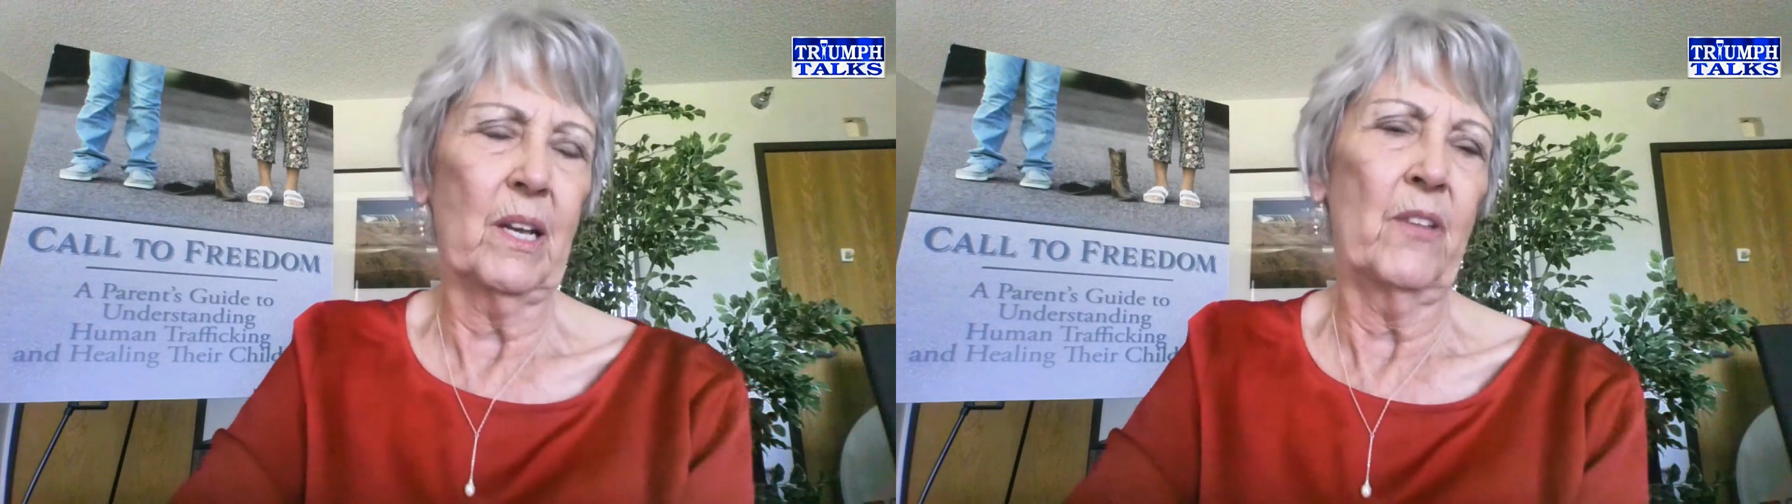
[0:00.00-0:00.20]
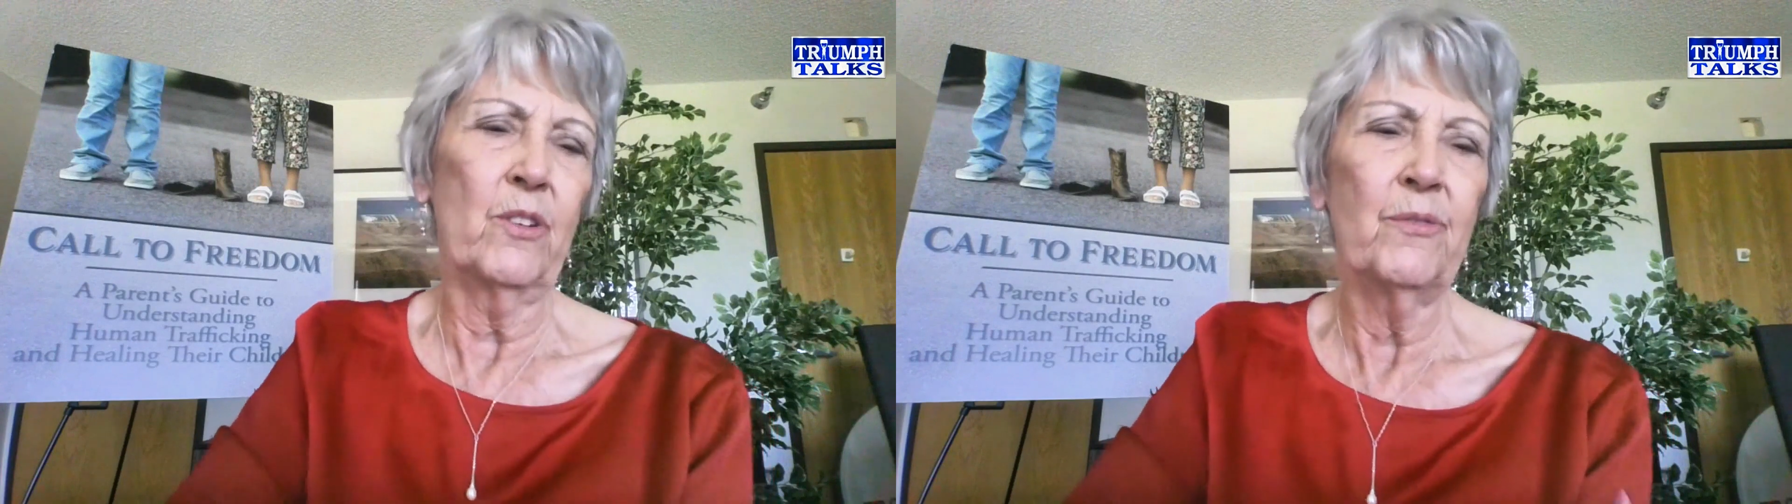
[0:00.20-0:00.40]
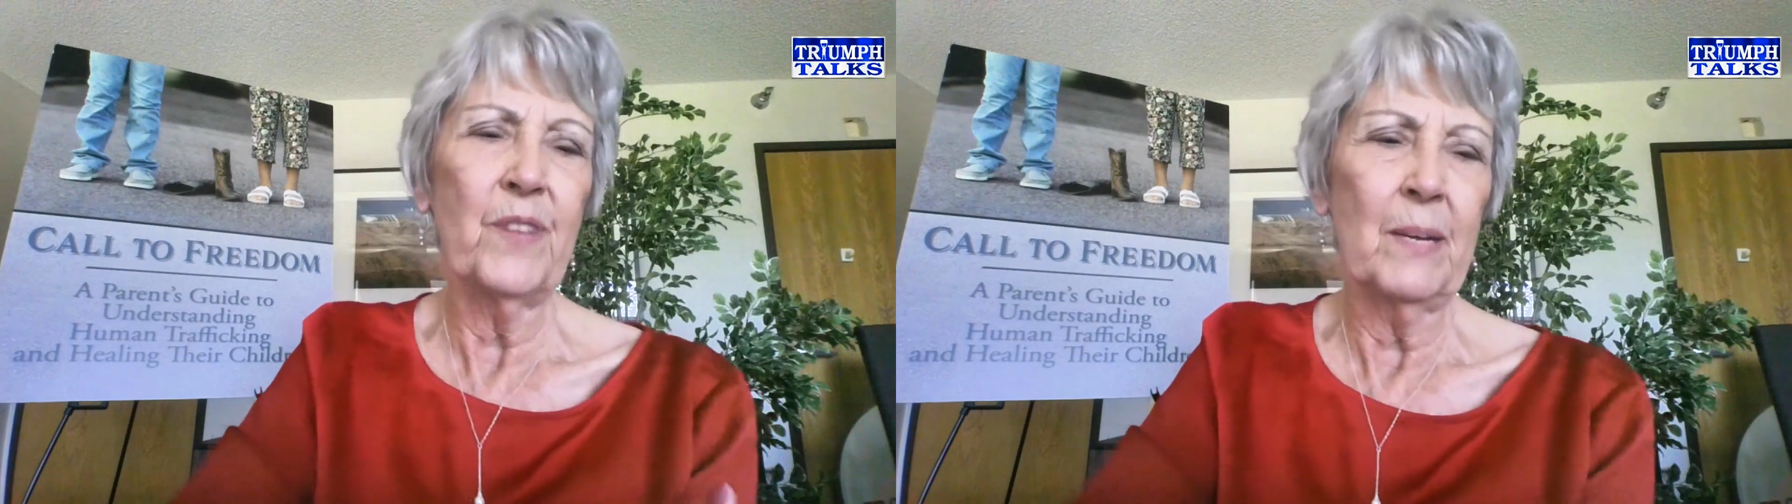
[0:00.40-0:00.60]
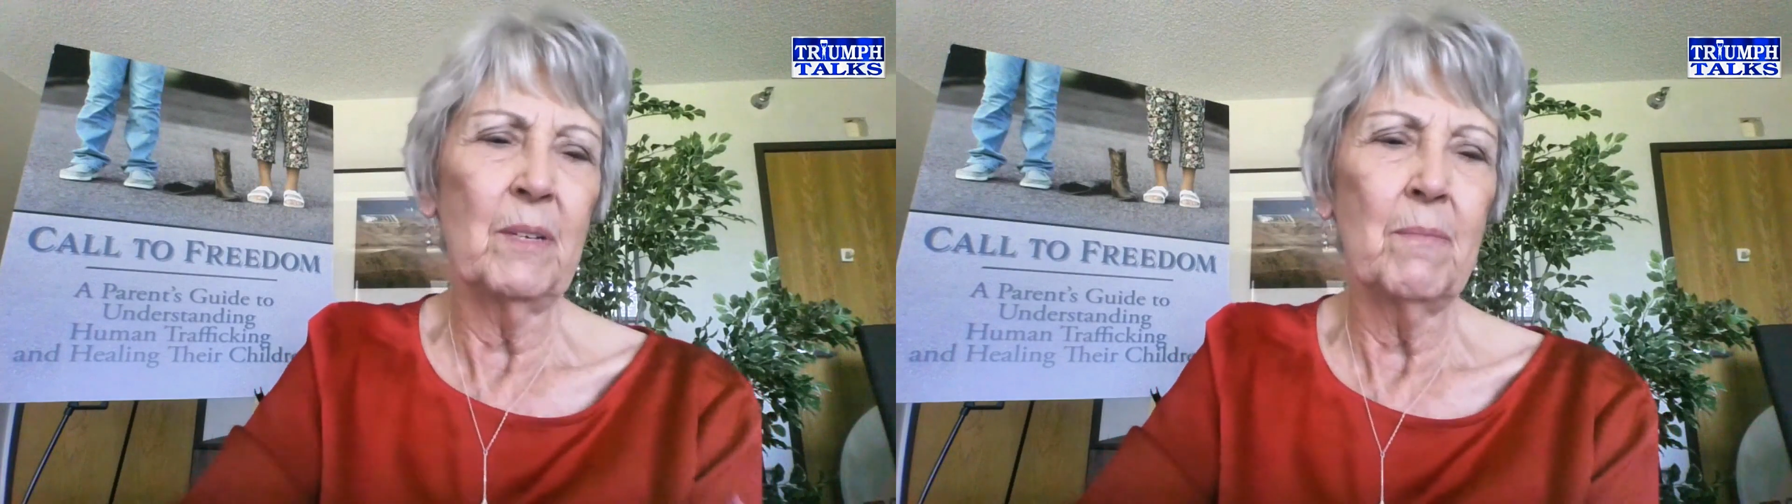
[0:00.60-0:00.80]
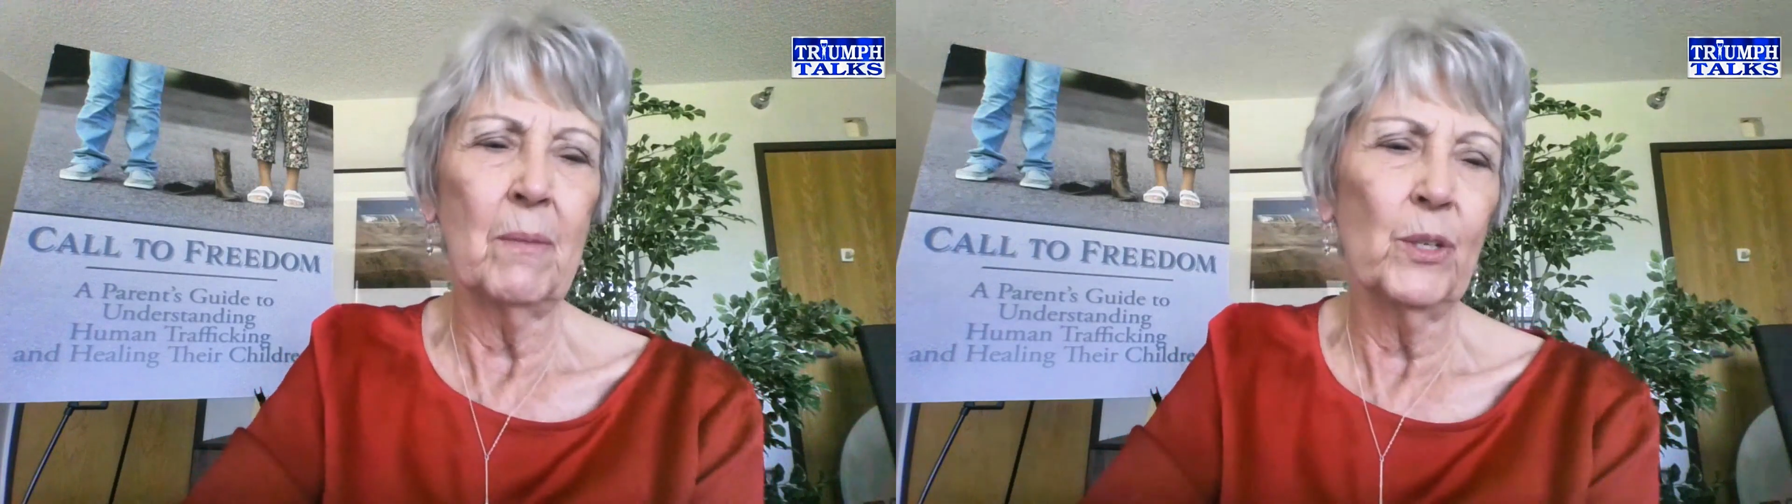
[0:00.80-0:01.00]
other family
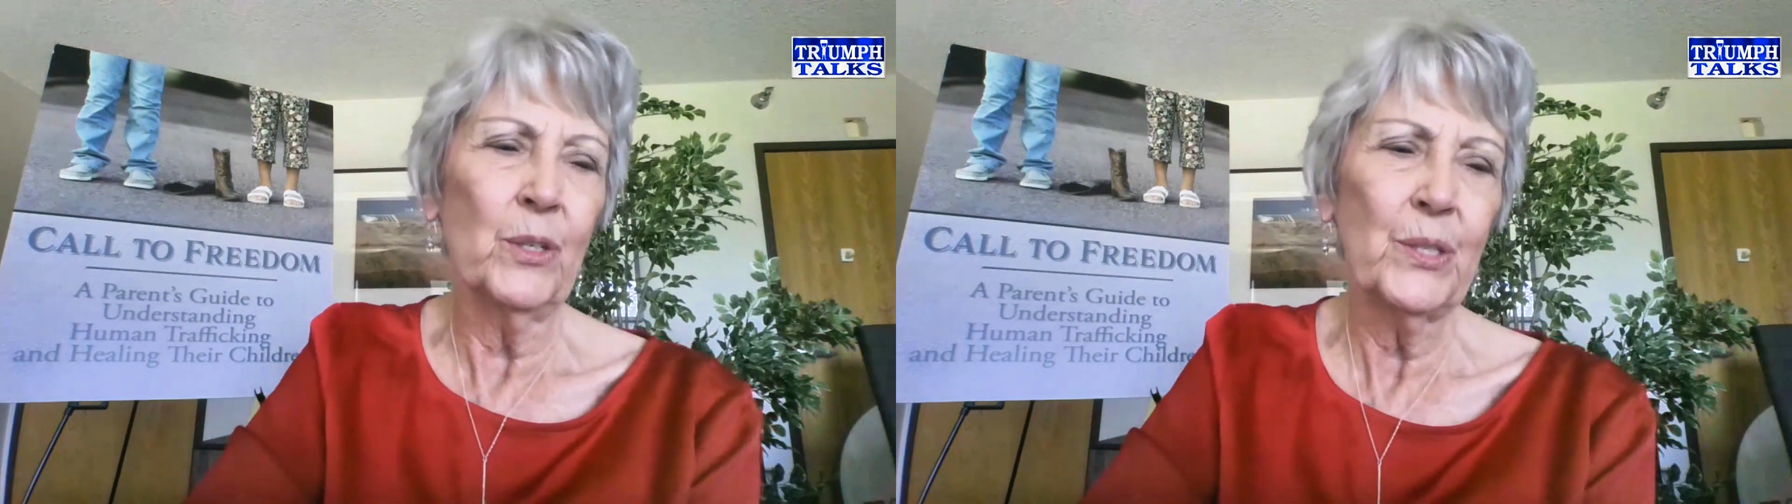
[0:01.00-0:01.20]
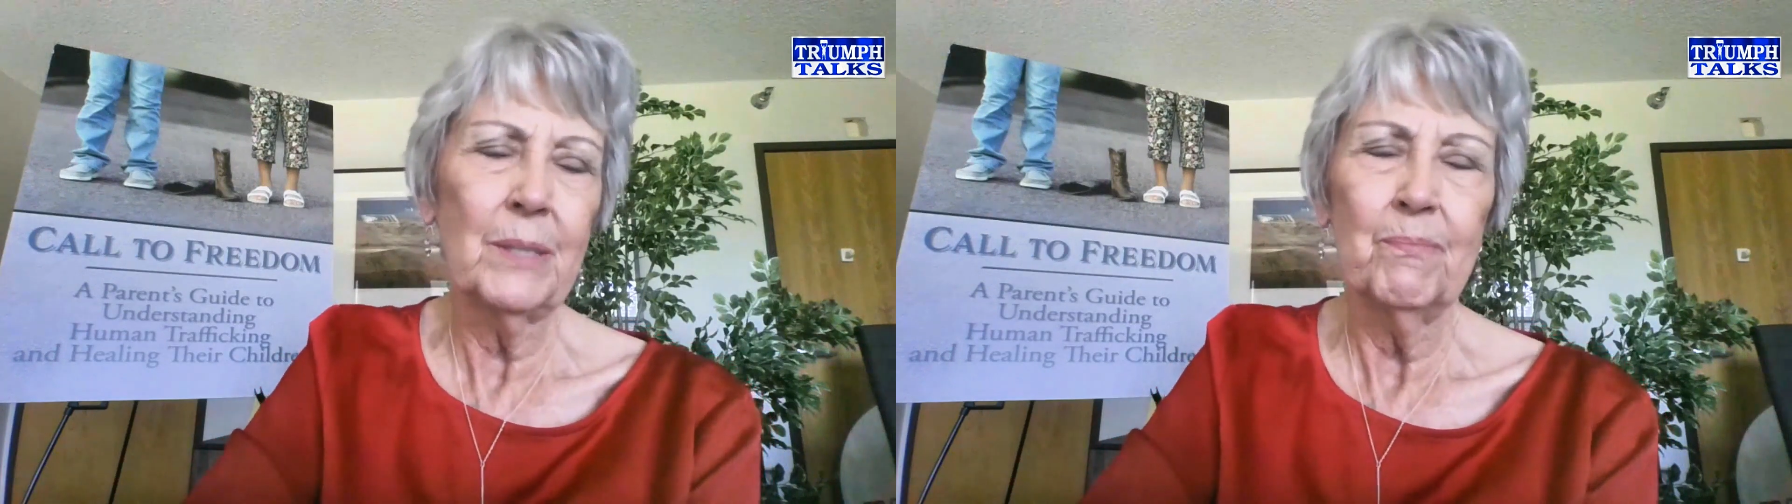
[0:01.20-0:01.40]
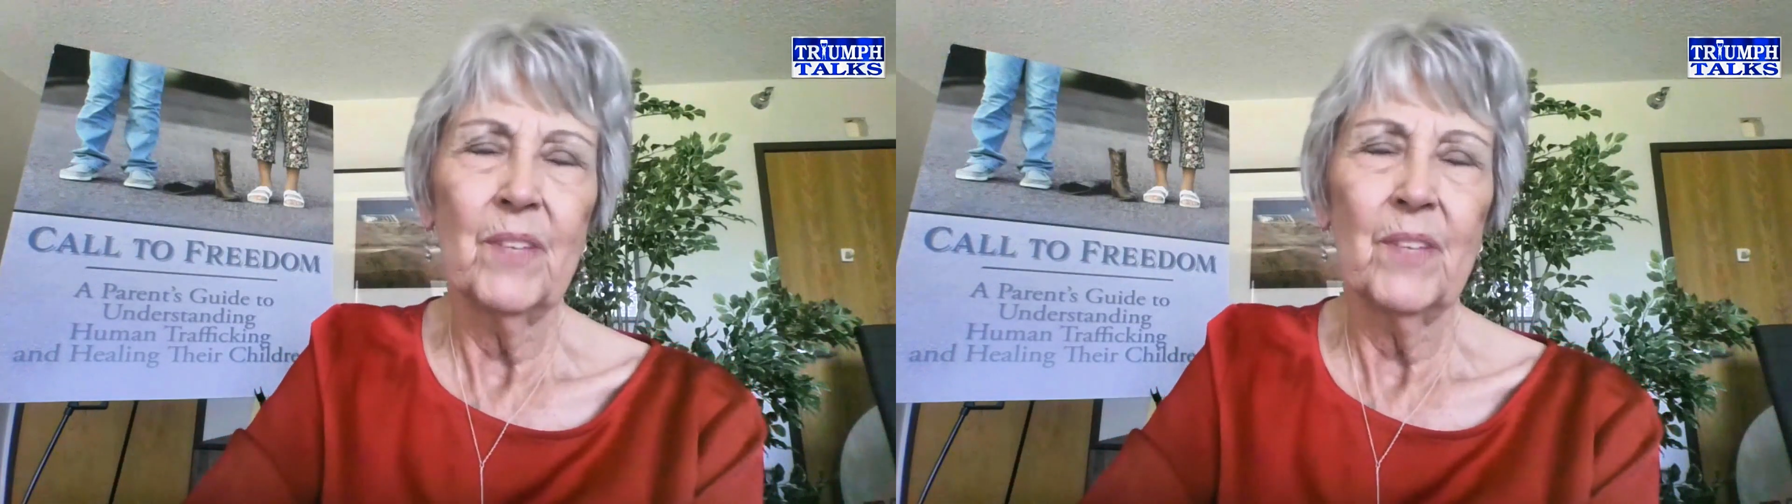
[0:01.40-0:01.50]
members